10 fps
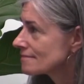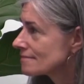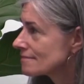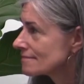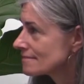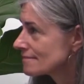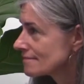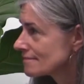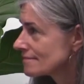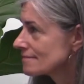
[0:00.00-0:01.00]

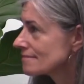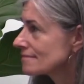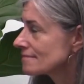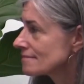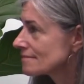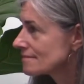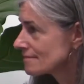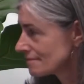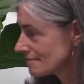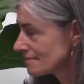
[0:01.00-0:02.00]

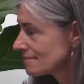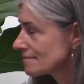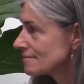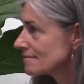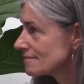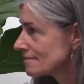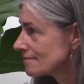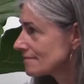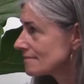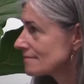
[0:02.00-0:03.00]

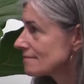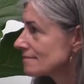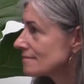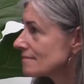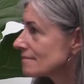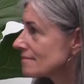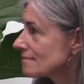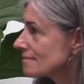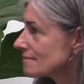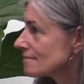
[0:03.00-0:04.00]

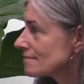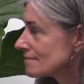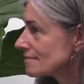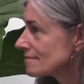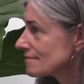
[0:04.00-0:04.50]
[no speech]